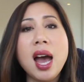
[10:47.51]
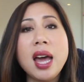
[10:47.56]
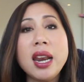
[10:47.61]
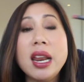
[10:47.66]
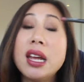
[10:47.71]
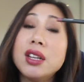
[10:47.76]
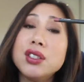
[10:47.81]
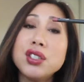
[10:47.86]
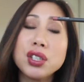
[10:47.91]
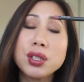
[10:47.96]

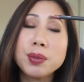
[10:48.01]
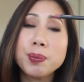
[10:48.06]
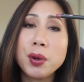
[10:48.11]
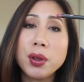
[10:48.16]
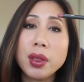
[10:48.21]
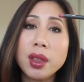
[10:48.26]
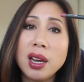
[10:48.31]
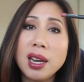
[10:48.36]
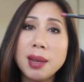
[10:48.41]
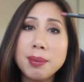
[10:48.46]
and then just
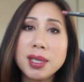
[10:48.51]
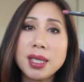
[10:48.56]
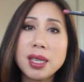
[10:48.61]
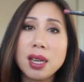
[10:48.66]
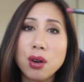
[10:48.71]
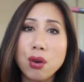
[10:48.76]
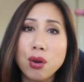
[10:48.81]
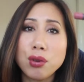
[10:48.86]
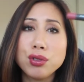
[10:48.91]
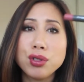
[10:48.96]
put the
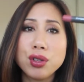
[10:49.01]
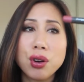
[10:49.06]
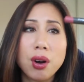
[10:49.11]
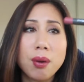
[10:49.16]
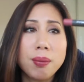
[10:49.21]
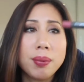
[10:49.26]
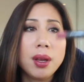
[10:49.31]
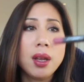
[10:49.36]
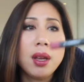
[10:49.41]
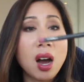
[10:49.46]
lipstick on
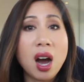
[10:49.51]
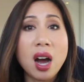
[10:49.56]
top.